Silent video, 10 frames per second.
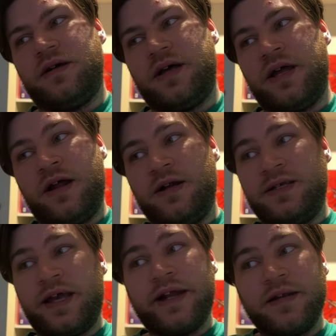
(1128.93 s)
And
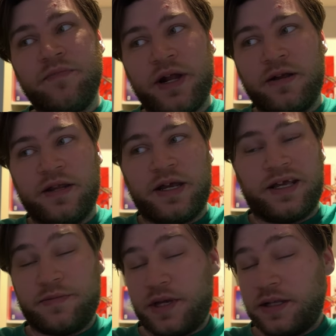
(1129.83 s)
honestly, I did better than I
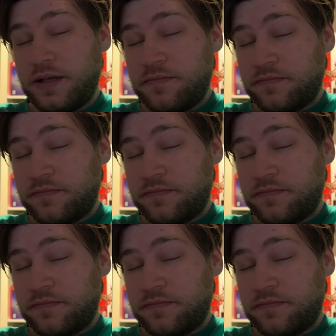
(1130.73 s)
expected,